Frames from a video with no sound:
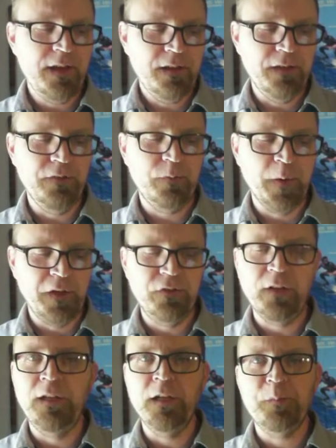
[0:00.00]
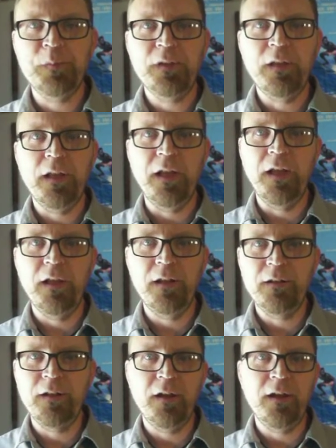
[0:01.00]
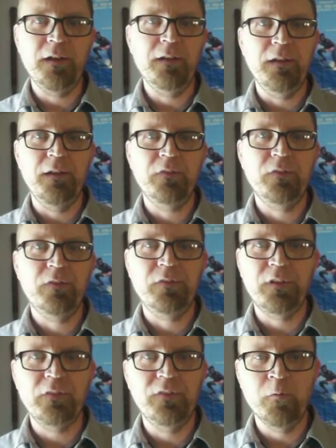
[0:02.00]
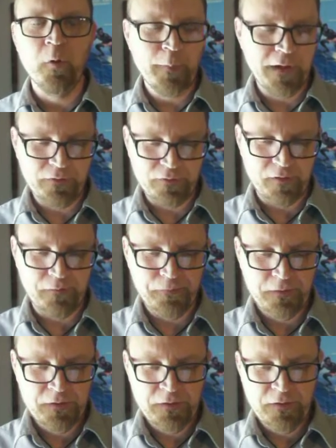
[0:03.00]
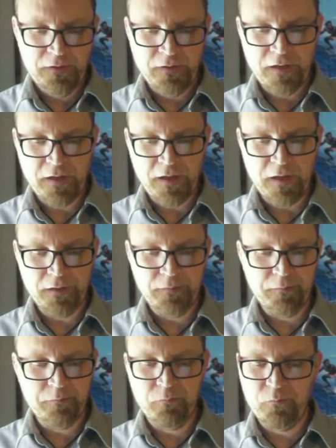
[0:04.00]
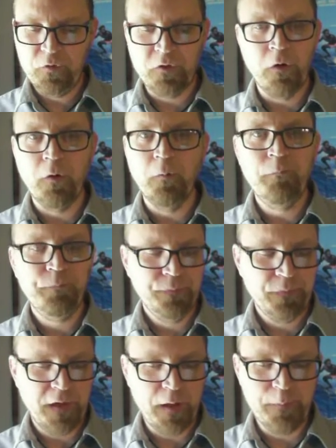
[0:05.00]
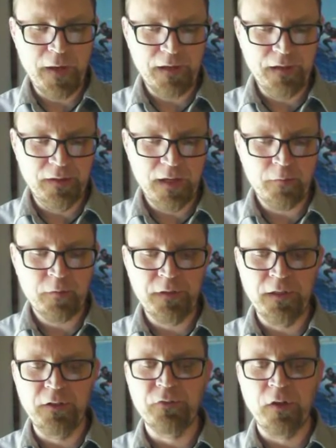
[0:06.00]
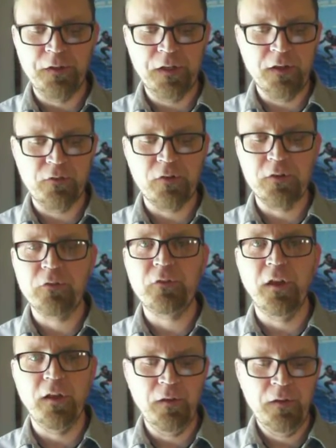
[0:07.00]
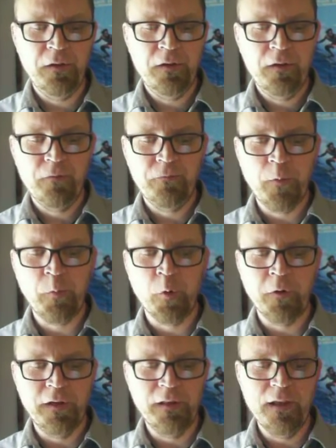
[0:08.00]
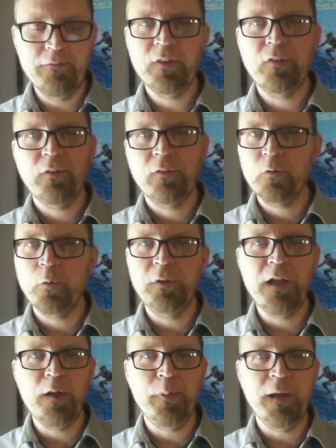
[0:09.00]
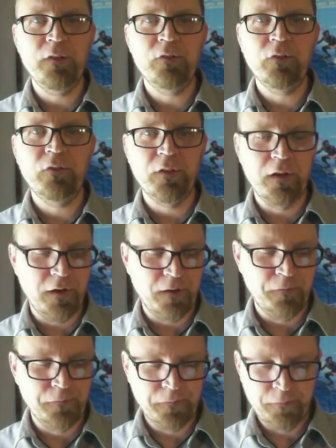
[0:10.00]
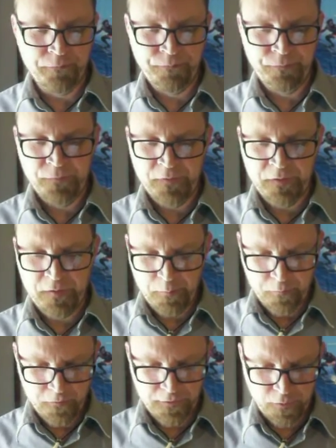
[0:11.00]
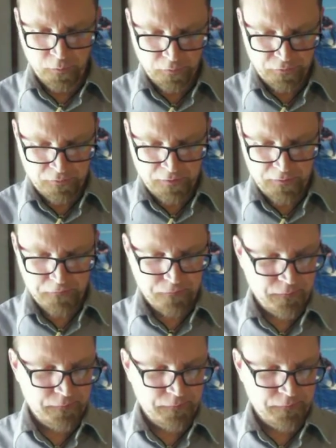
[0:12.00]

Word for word: It's by Jen Hickman and uh, it's sexy romance stuff. Uh, so I'm backing that one. It is on Kickstarter till February 11th. 28 pages of really cool stuff.